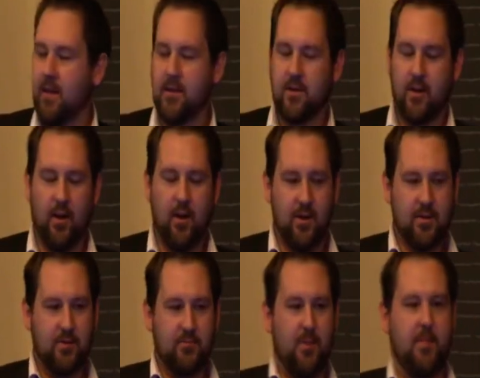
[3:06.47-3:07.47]
There's
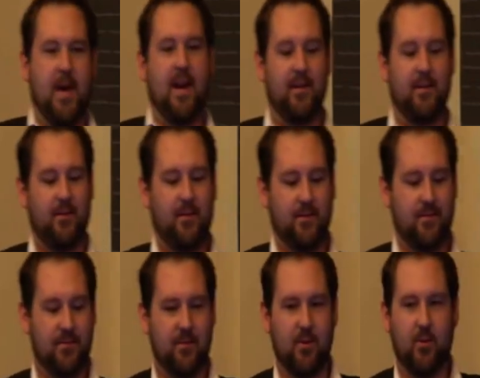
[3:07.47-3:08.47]
constant repetitive
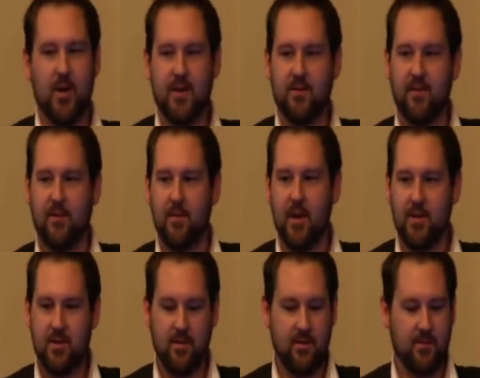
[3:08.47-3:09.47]
requests for
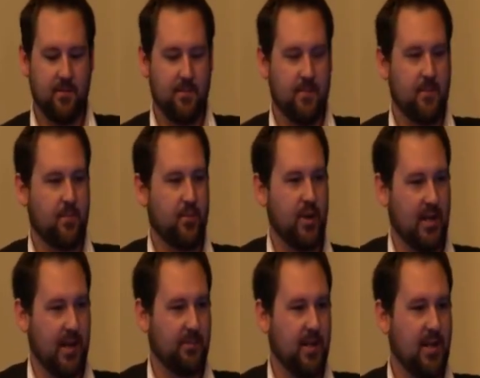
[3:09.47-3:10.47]
information.
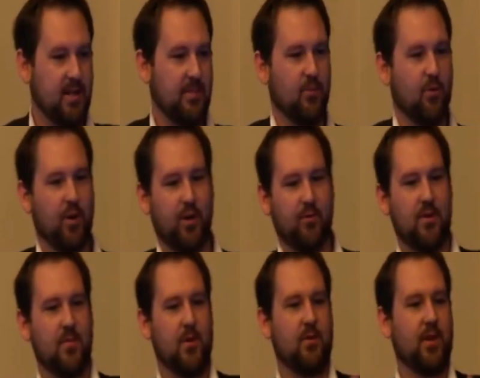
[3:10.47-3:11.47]
Project updates, you can be walking
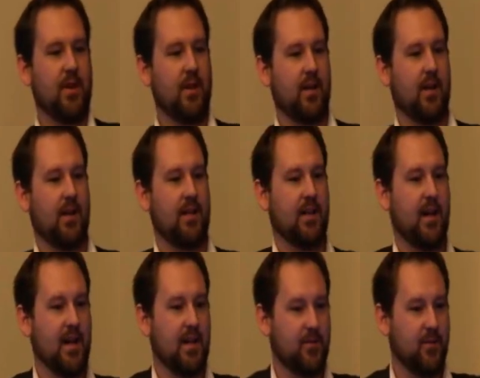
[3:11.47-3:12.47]
through the building and you
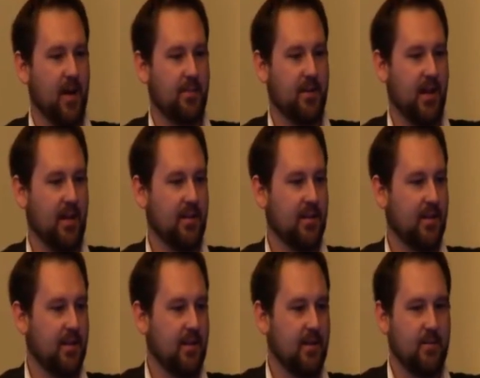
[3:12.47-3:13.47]
get asked for an update
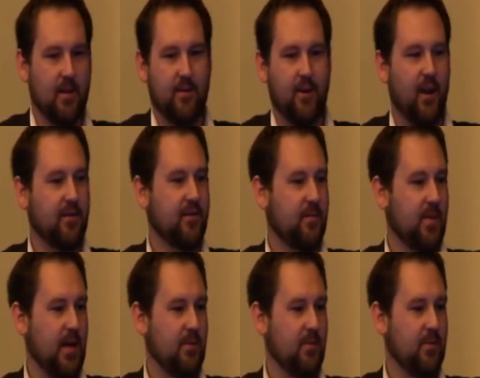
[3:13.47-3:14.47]
by 5
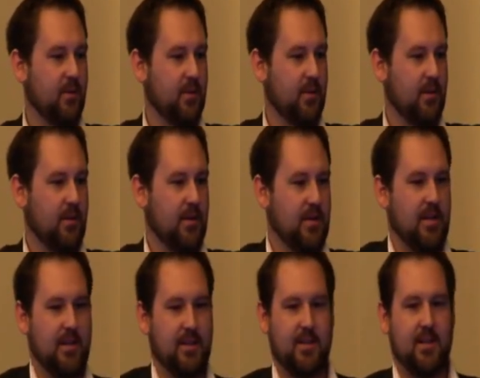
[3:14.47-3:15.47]
different people.
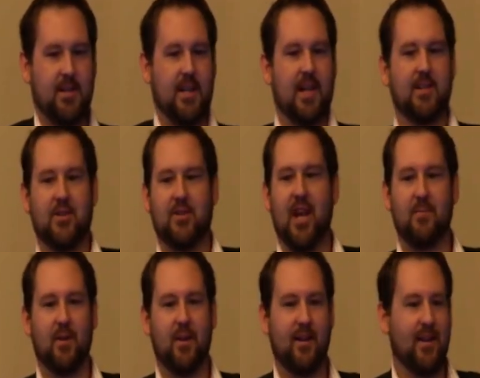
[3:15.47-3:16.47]
So you tend to set
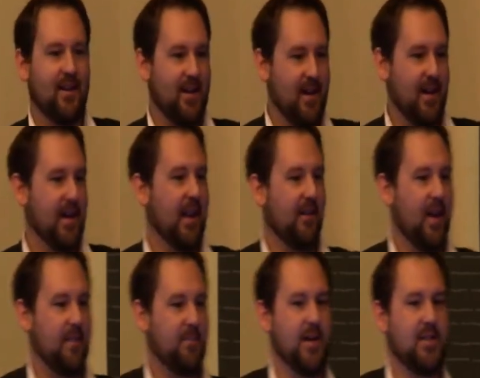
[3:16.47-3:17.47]
up an
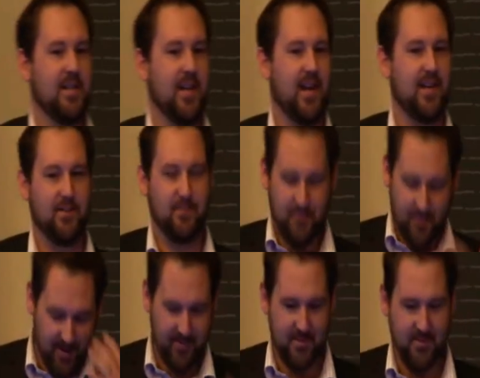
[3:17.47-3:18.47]
elevator pitch in your head.
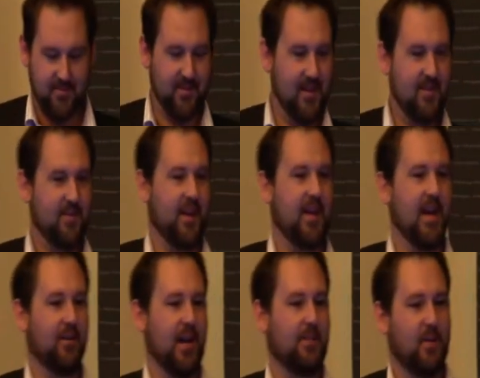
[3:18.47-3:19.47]
Right, if I get
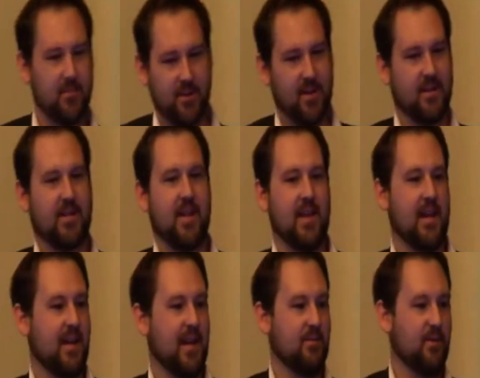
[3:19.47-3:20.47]
held up, I'm just going to say
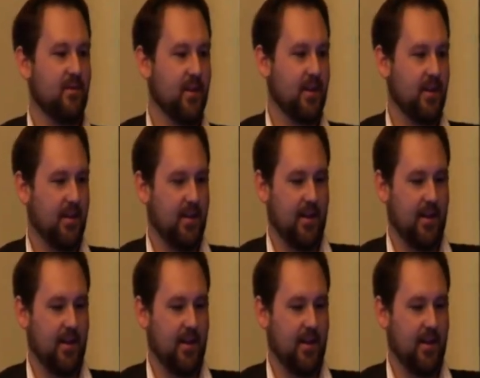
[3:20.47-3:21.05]
that and keep moving.